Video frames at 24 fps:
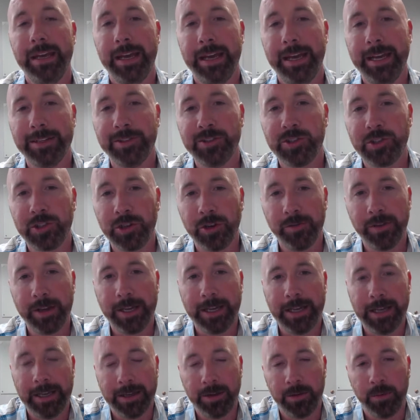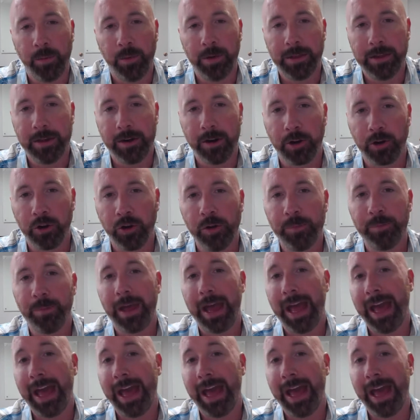in serving in within our group.